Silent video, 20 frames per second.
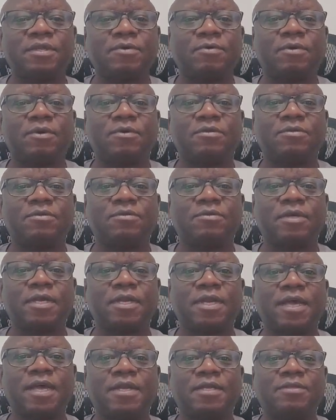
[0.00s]

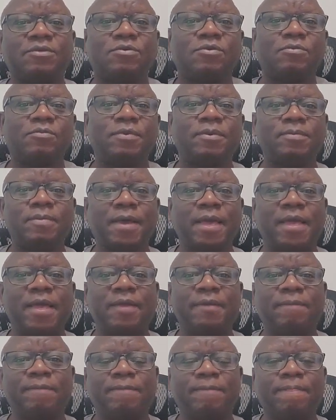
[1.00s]
Whether it could be
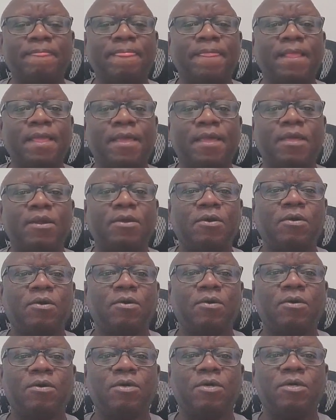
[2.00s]
by,
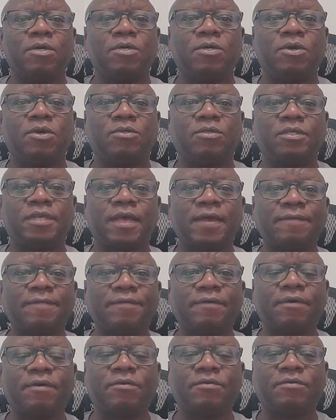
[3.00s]

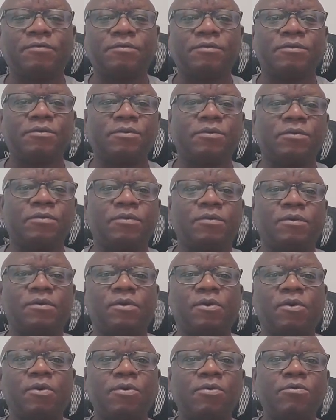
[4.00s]
yourself or
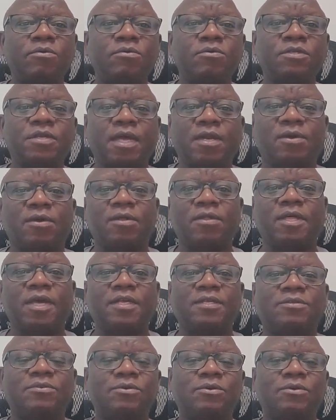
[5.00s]
loans and all
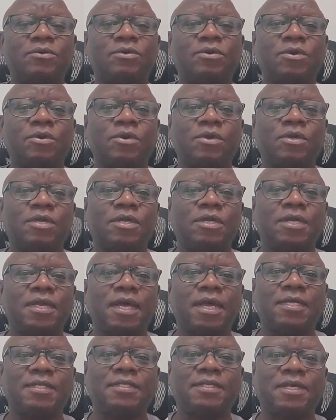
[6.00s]
that. So
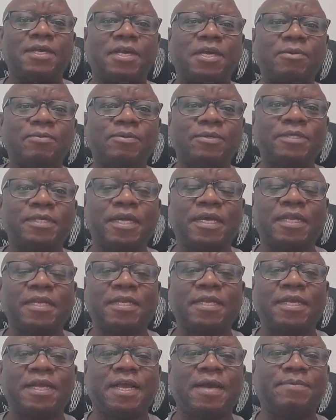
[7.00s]
that's the
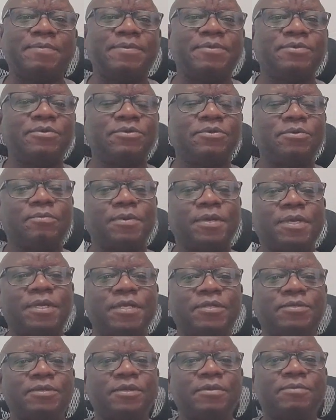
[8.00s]
capital you bring
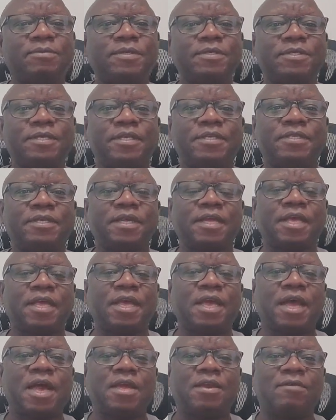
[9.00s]
into the business.
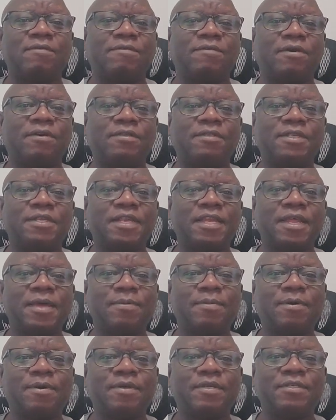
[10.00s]
And of course,
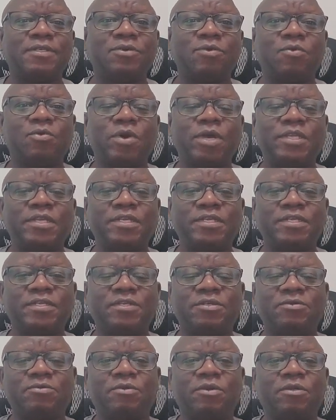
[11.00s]
labor is the
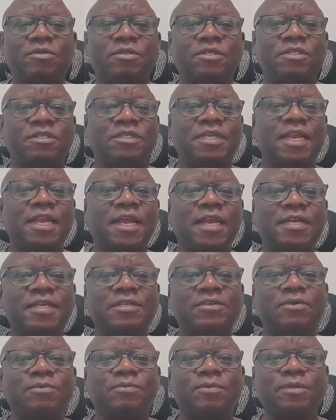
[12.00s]
wages, what the salary
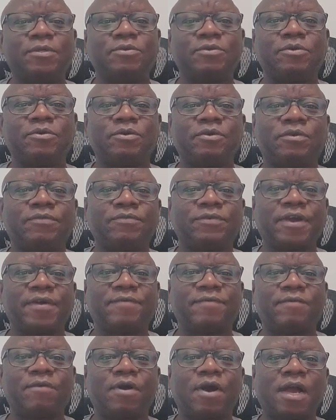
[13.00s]
you pay to if you
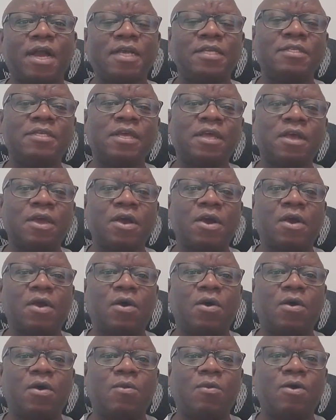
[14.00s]
have workers,
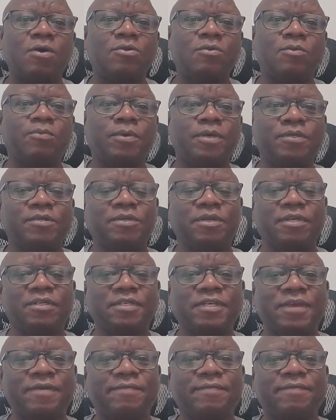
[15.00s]
or what you pay to
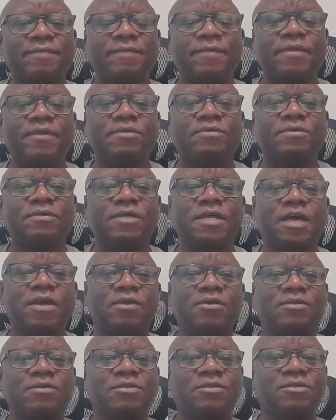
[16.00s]
yourself. So that
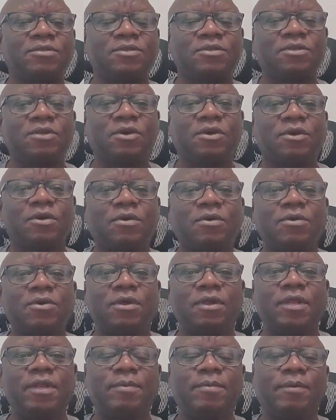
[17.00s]
constitutes
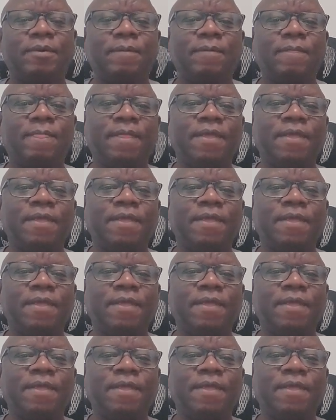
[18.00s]
your labor.